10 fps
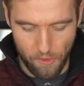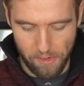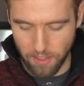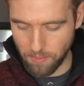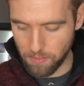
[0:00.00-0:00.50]

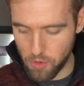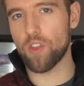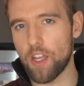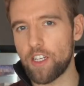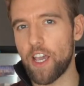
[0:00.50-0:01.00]

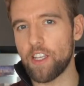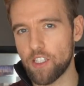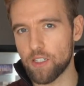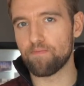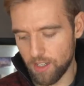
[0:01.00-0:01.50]
and
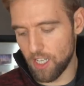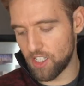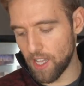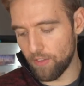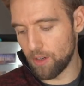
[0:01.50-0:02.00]
taste, a
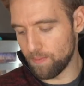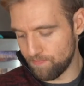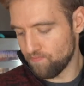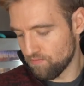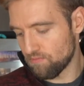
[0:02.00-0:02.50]
7.
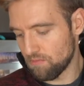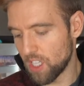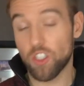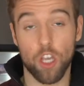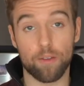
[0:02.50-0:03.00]

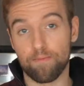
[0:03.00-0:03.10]
It's good.